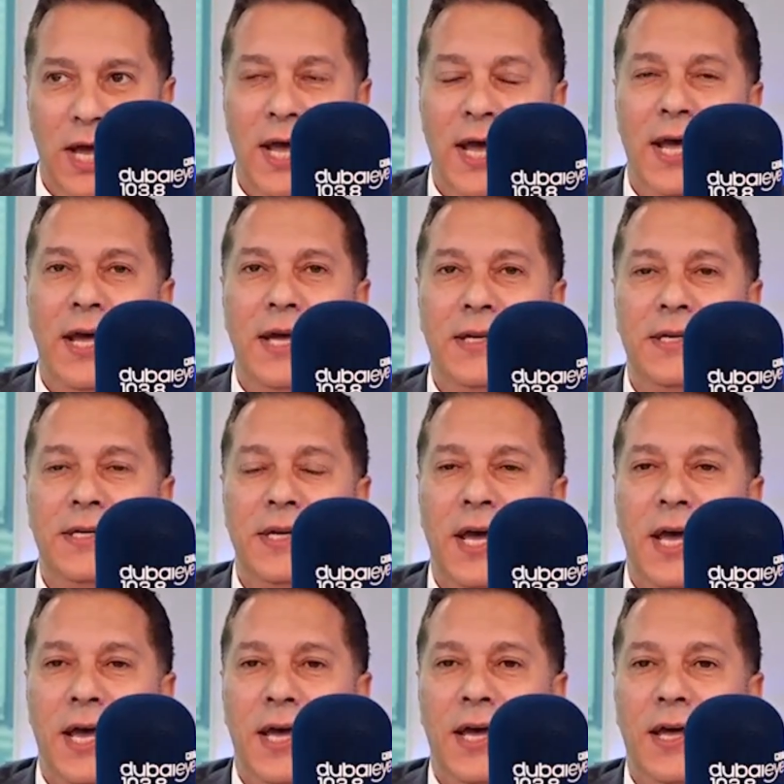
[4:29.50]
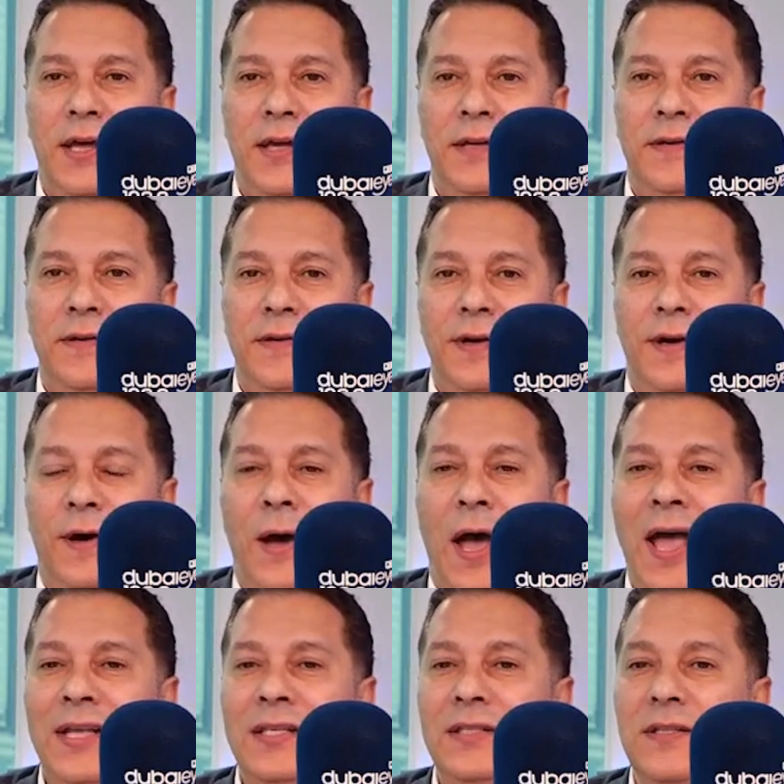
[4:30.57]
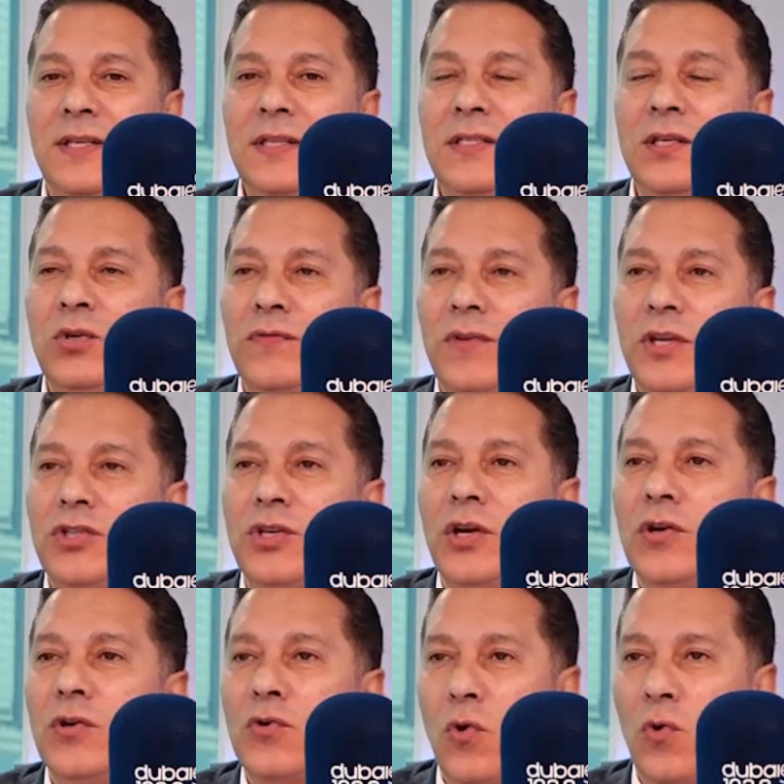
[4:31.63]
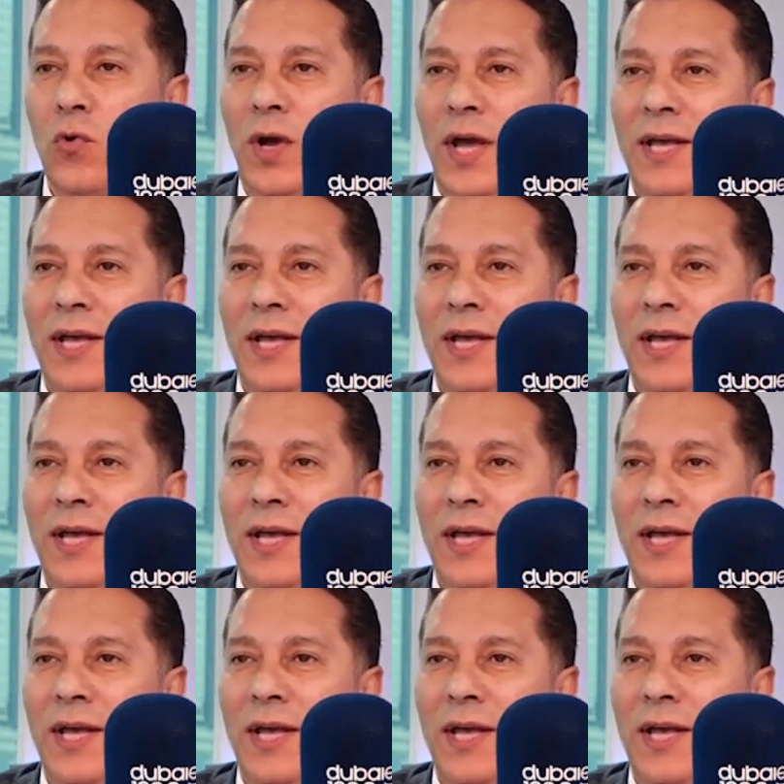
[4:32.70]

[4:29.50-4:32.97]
And as this innovation grows,